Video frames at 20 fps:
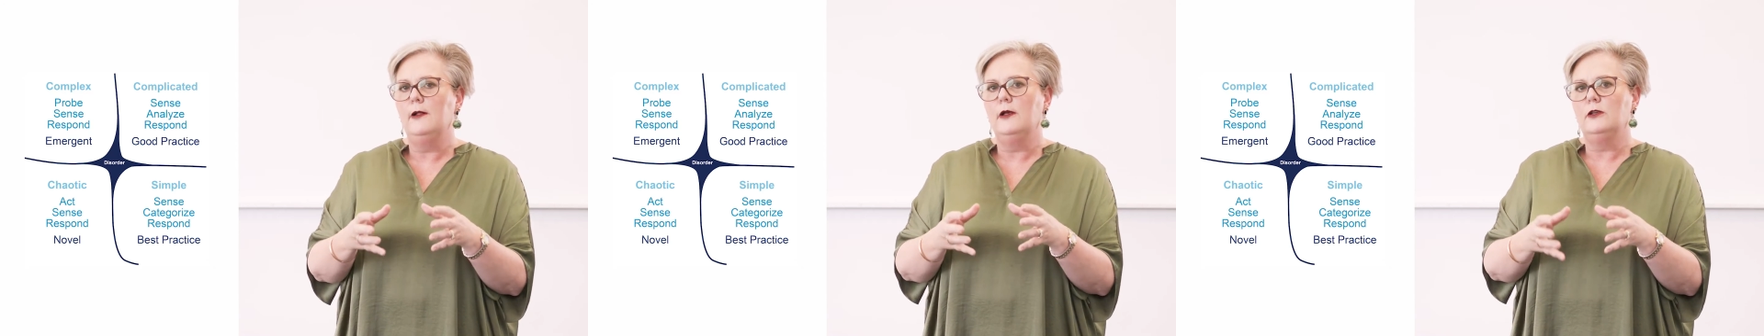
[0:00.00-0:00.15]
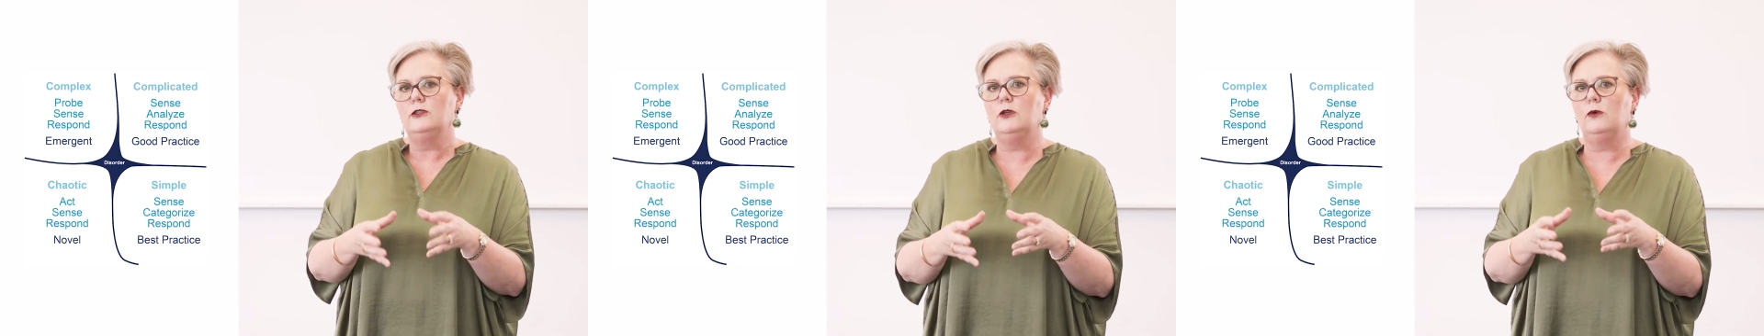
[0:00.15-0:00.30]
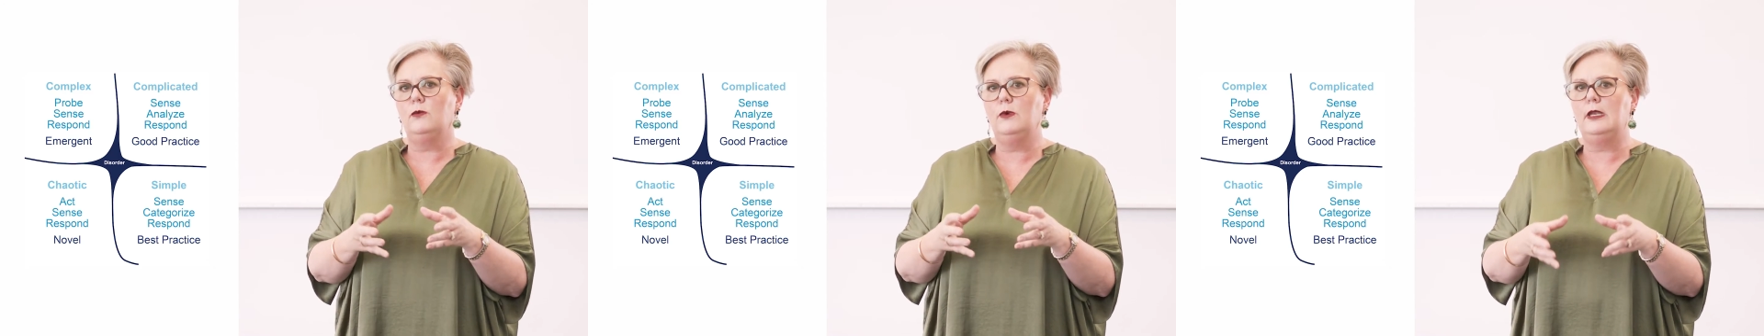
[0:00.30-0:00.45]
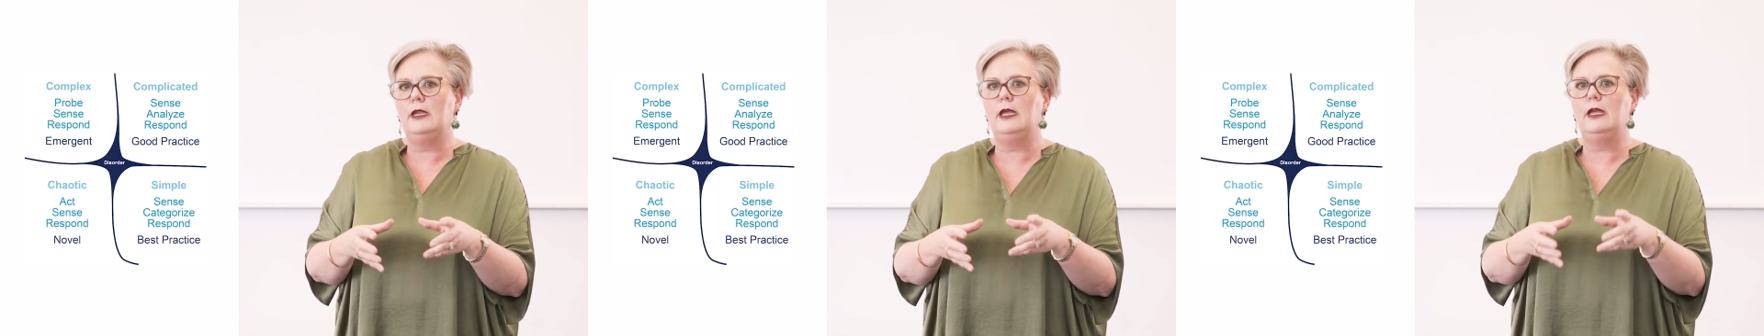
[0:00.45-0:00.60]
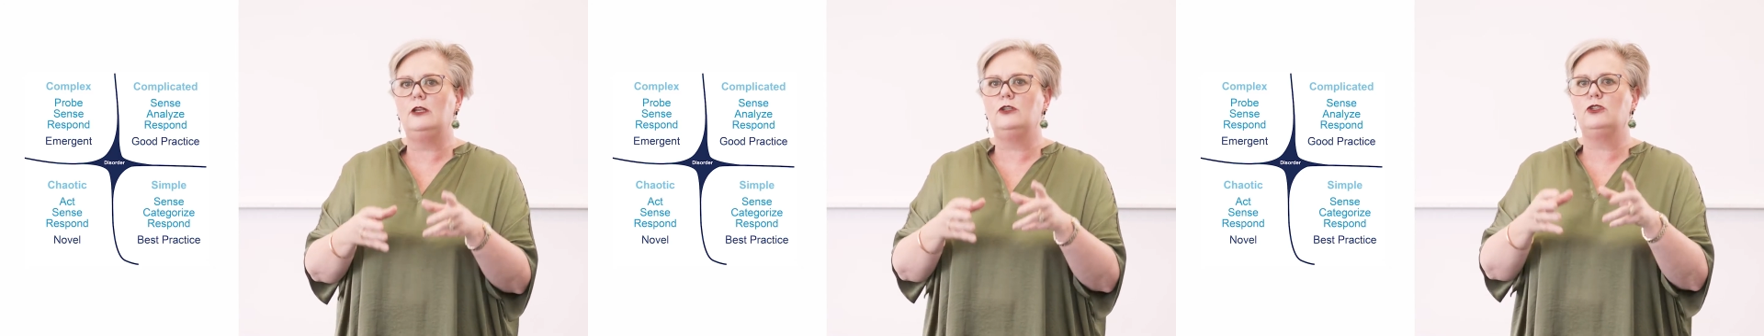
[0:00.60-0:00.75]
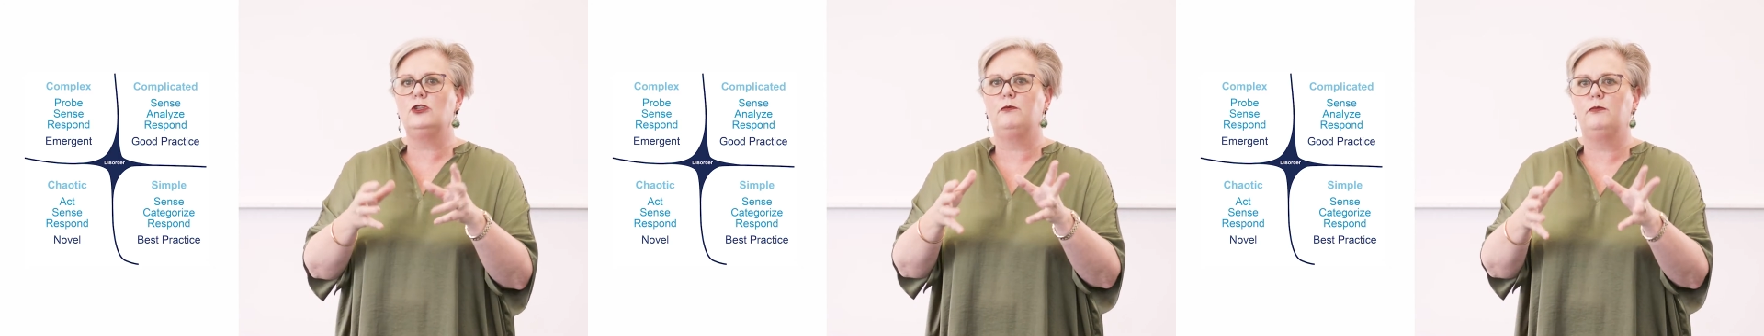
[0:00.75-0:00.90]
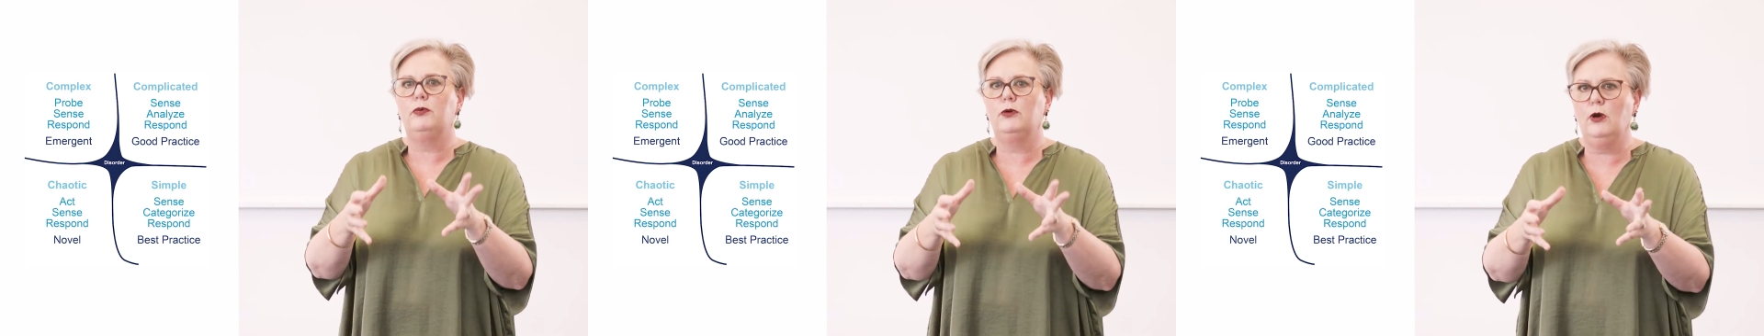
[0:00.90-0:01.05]
So we need
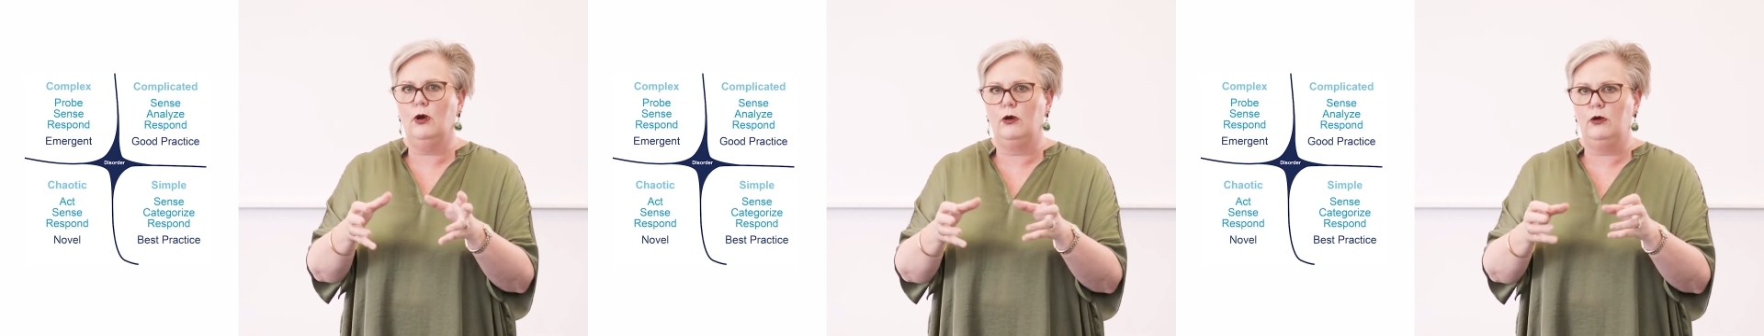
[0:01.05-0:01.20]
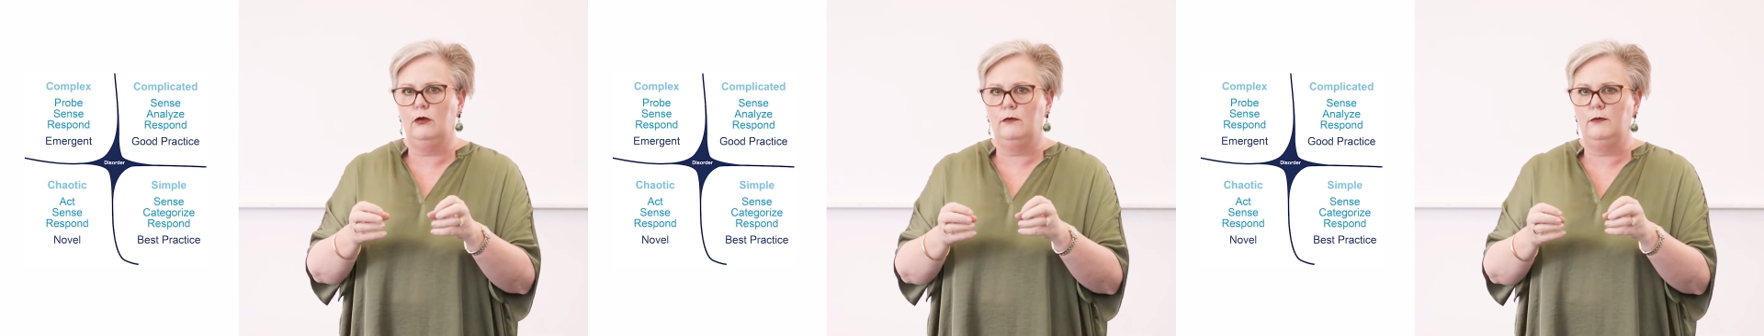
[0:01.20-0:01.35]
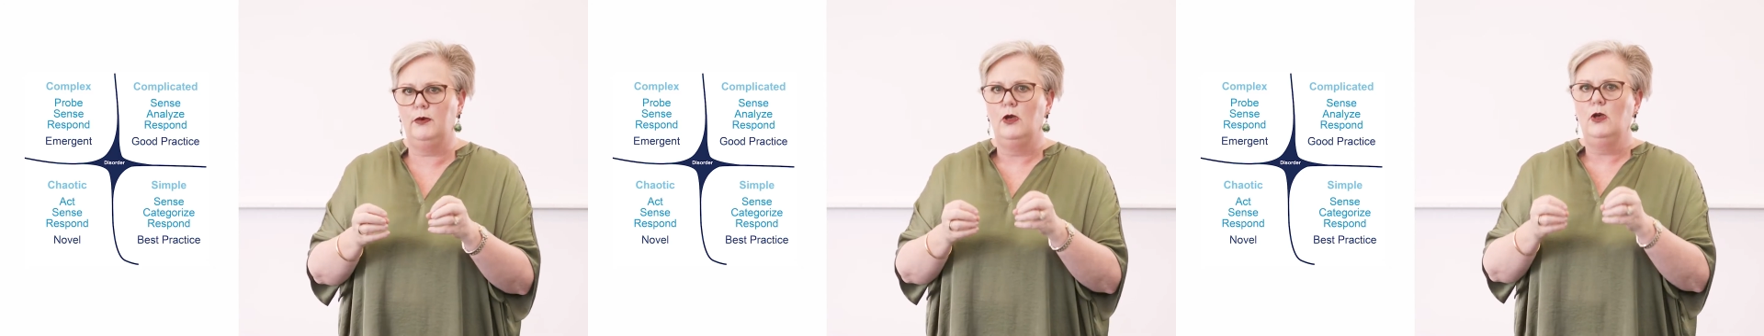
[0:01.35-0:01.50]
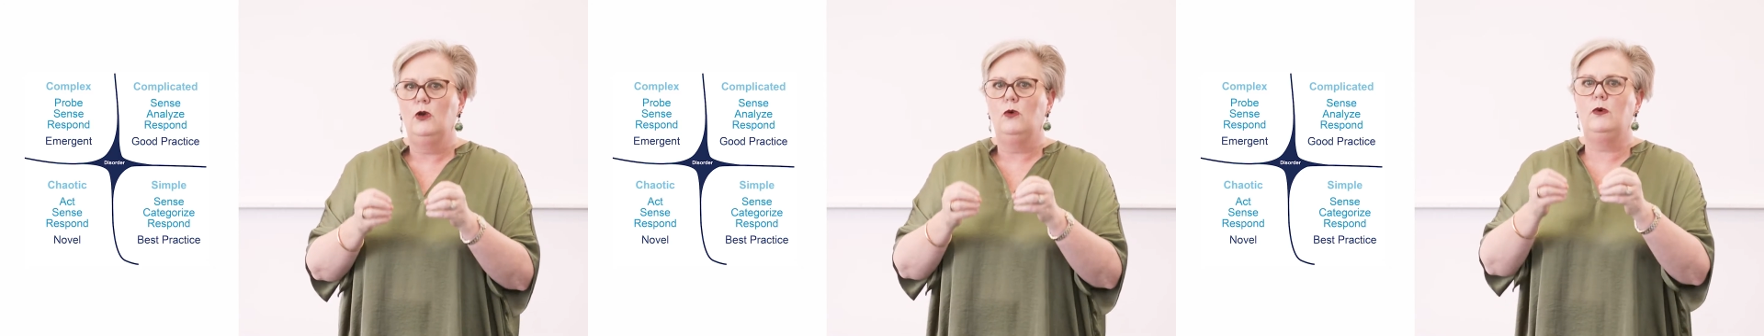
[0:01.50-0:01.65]
to probe,